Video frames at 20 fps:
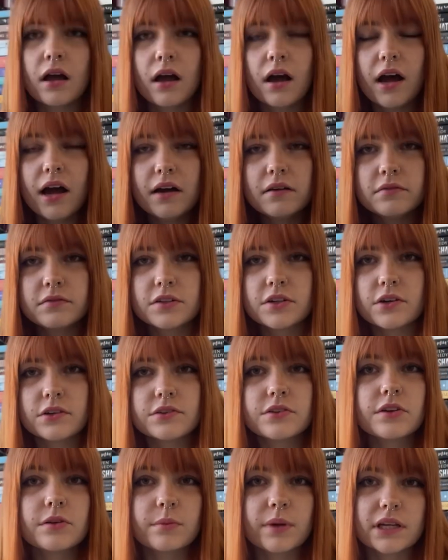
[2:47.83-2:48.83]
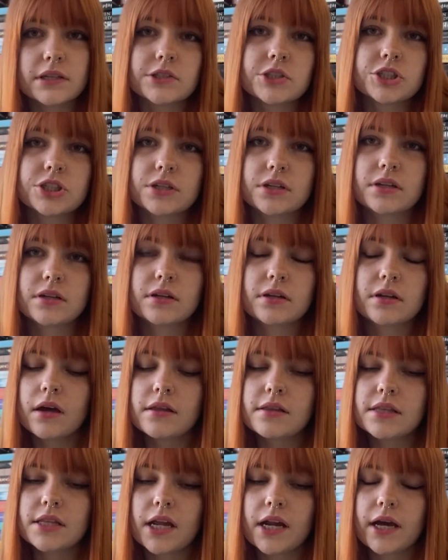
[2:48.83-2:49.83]
I forgot to mention
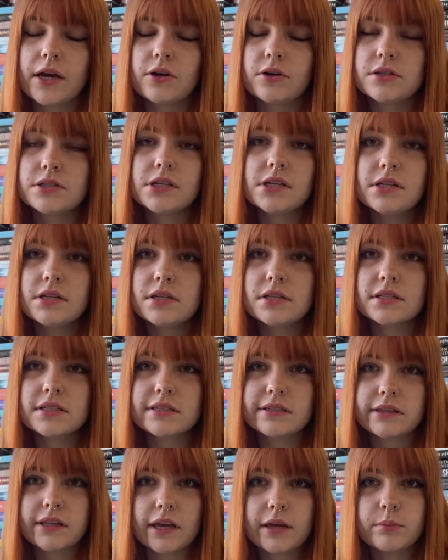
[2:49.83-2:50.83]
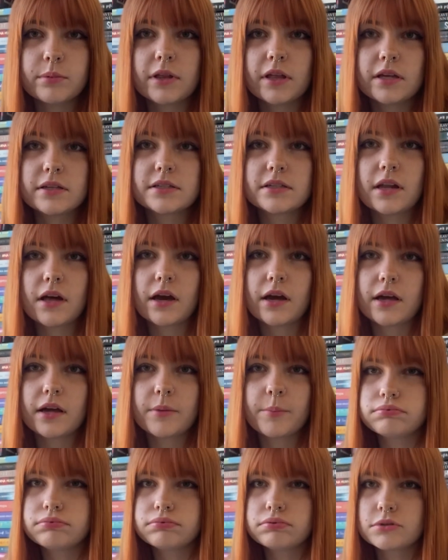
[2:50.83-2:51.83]
that I also didn't sleep last night,
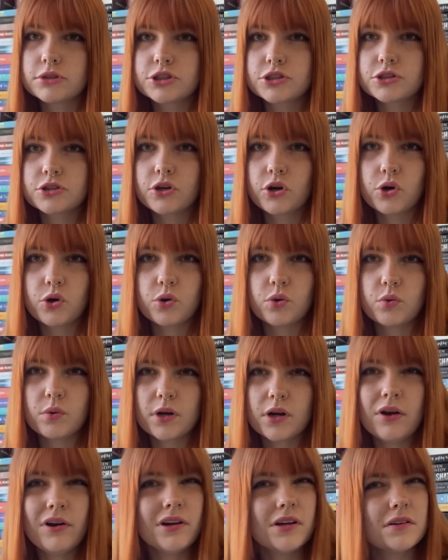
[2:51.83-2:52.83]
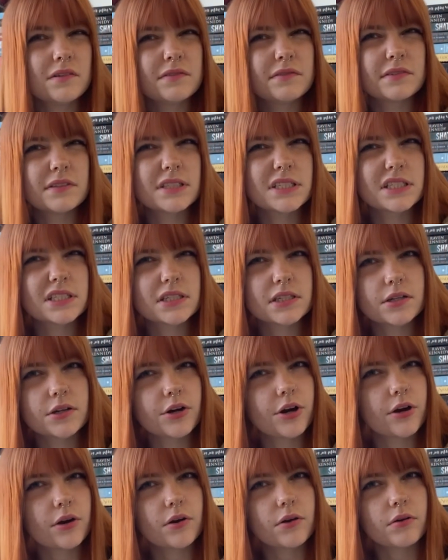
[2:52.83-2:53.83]
so we're going off
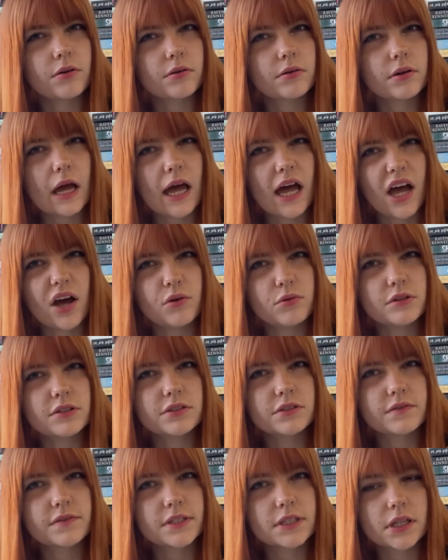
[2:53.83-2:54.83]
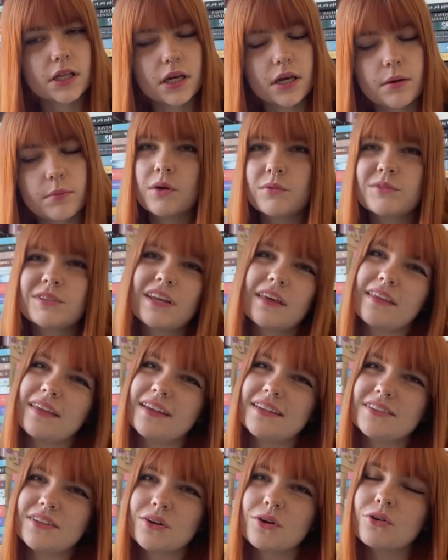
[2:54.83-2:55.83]
0 hours of sleep, which I think
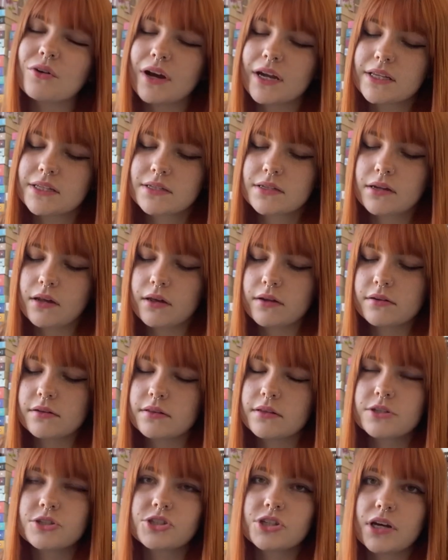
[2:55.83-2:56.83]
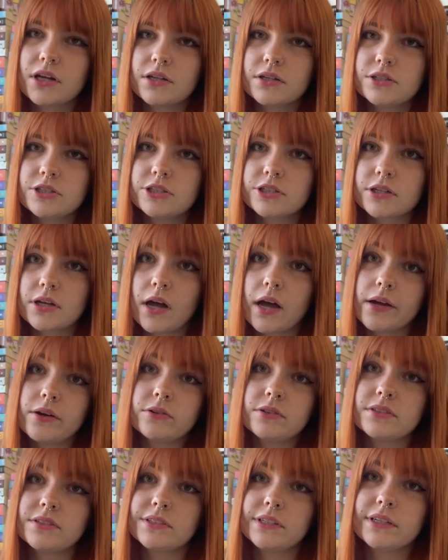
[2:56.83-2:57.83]
is a great start to this challenge. I
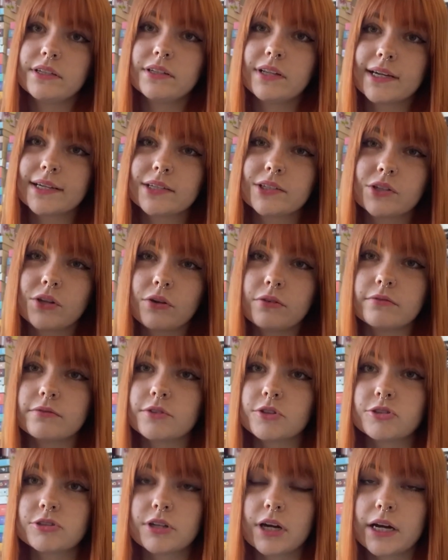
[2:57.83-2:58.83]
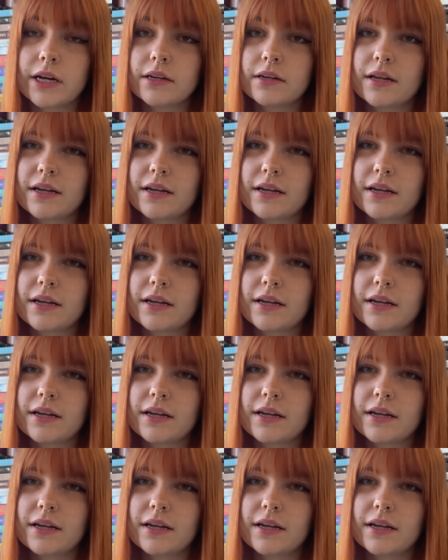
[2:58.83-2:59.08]
honestly like don't feel tired.